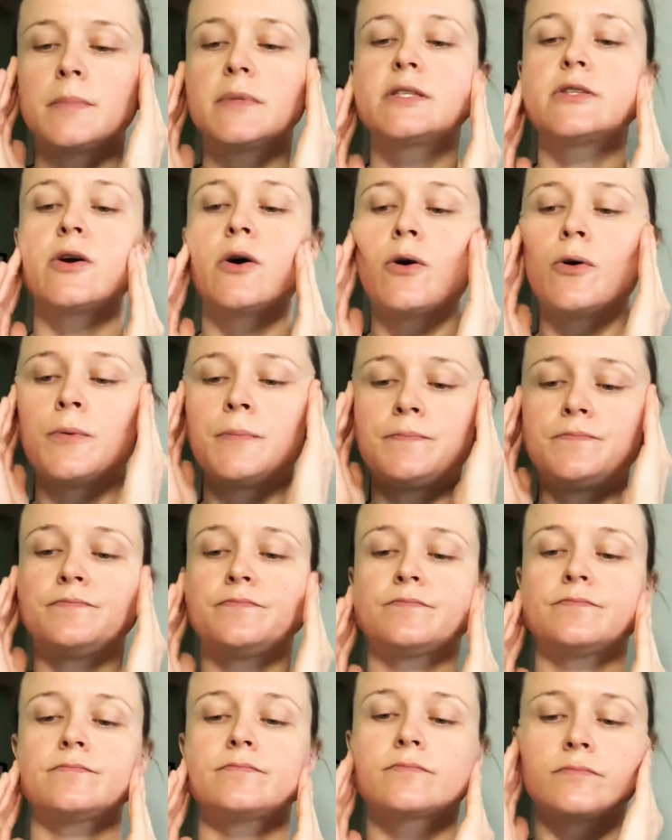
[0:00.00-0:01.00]
So
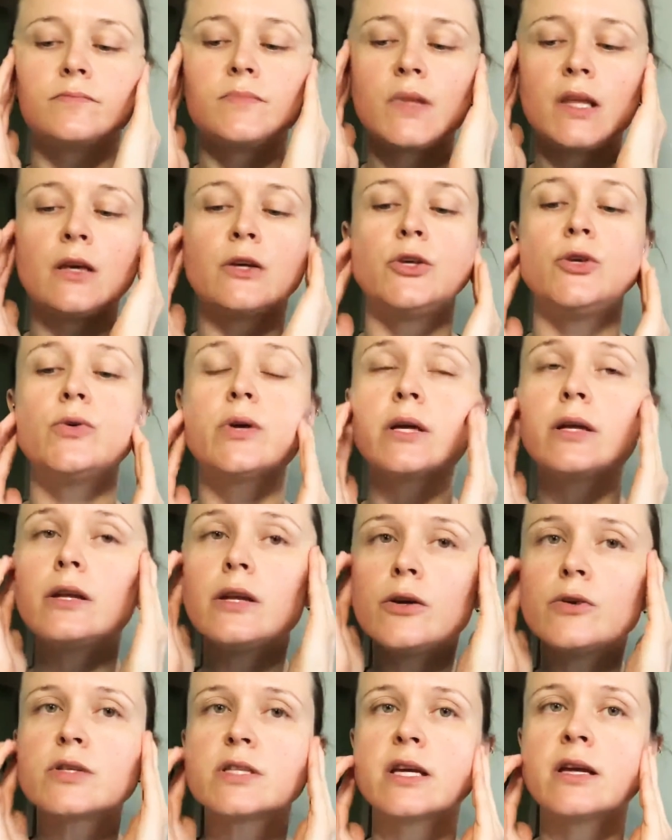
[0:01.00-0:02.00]
you can
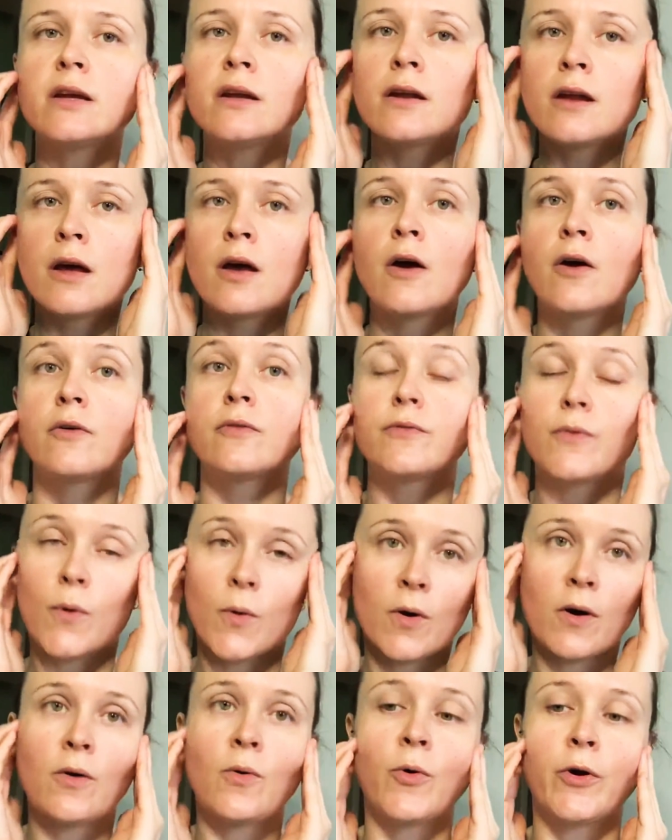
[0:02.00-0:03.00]
use it
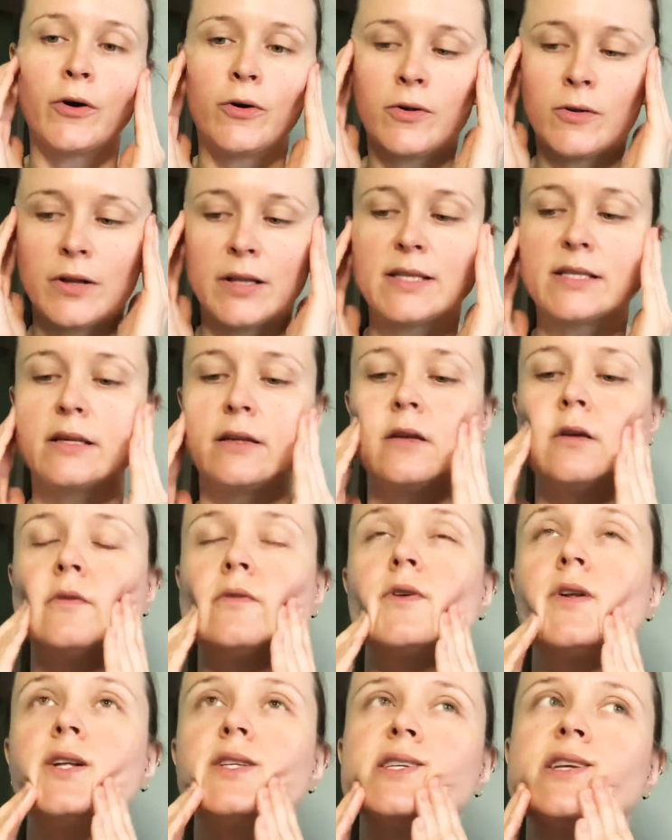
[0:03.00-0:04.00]
for oil
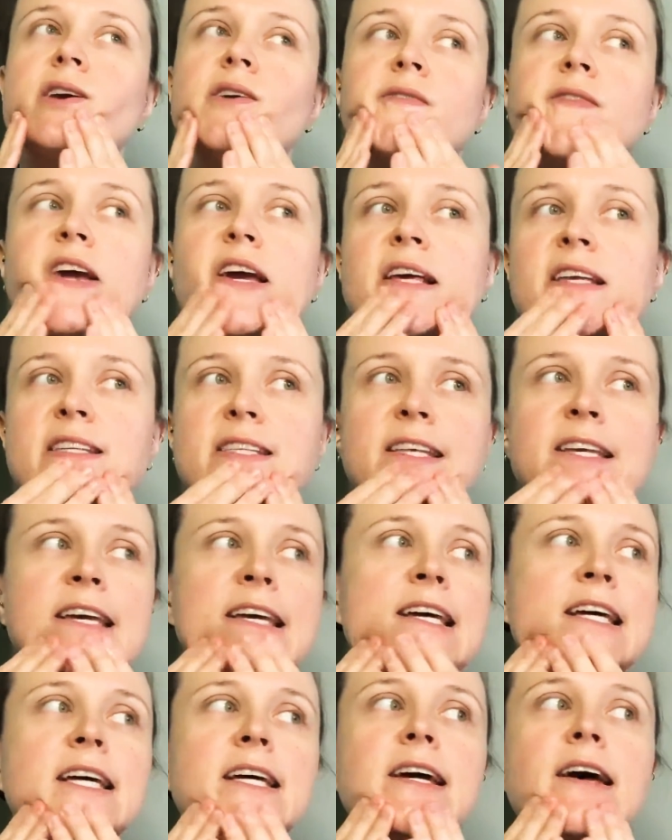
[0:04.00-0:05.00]
cleansing your face.
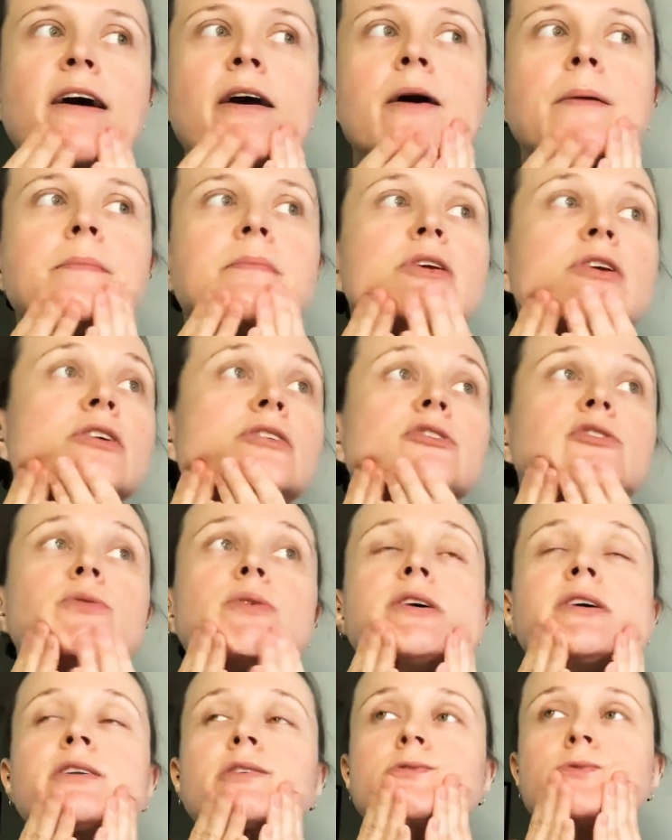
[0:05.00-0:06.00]
You can do
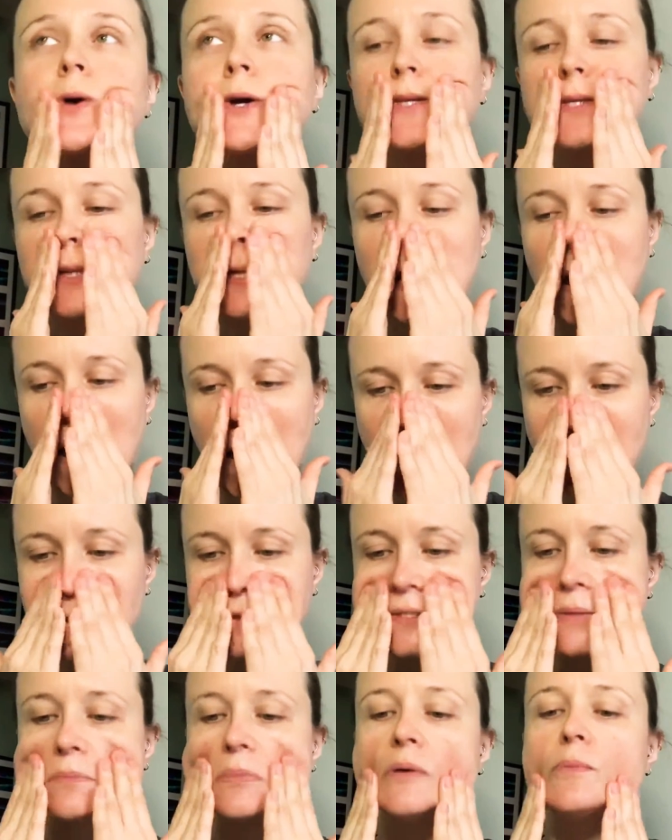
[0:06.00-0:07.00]
it twice a day,
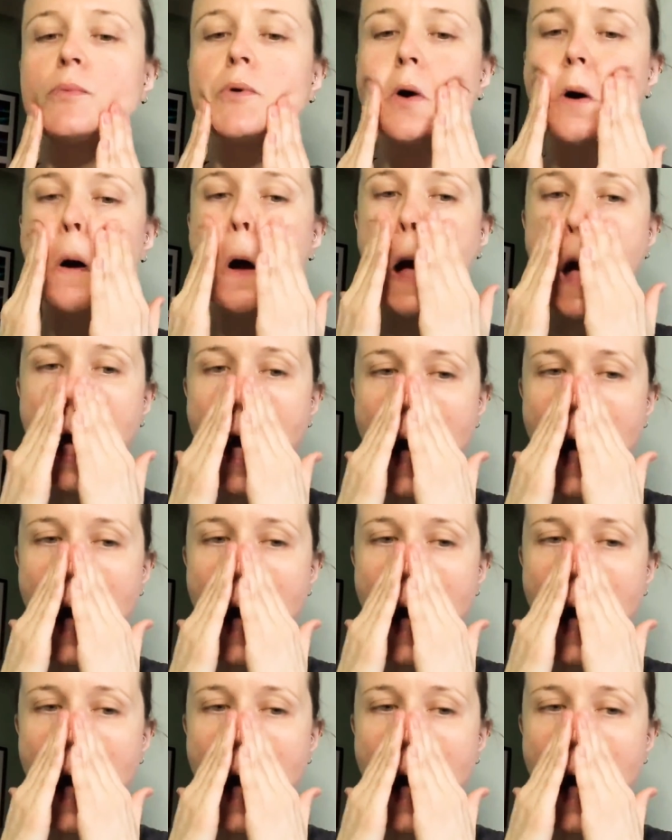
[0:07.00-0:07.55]
some people.